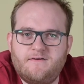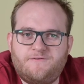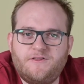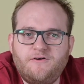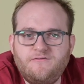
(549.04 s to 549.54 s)

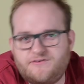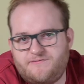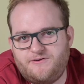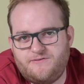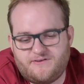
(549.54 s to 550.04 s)
For those
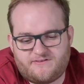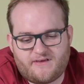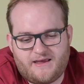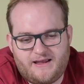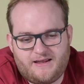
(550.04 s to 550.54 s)
of you that
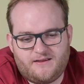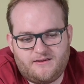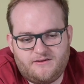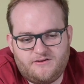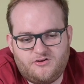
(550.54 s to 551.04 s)
say
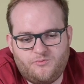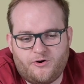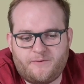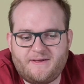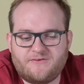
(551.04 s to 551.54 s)
you
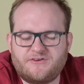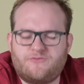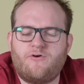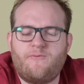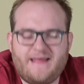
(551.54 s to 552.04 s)
want to be able to
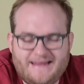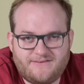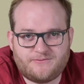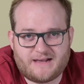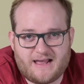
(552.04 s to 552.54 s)
grow
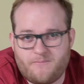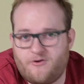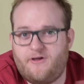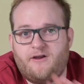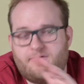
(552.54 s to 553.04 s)
into a
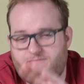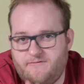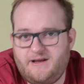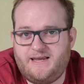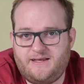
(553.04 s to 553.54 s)
camera, and I
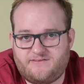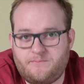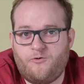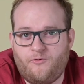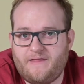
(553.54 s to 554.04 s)
really
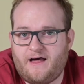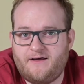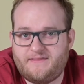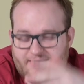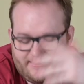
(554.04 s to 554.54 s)
support that,
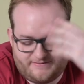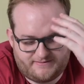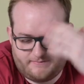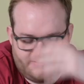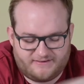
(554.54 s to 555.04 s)
I think
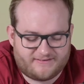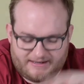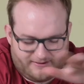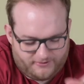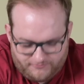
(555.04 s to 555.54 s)
it's, as I
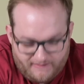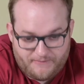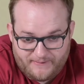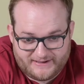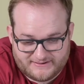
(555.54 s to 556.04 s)
said, a
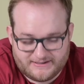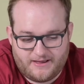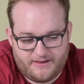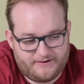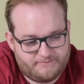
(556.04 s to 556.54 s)
great way to
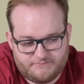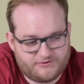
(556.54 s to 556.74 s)
learn,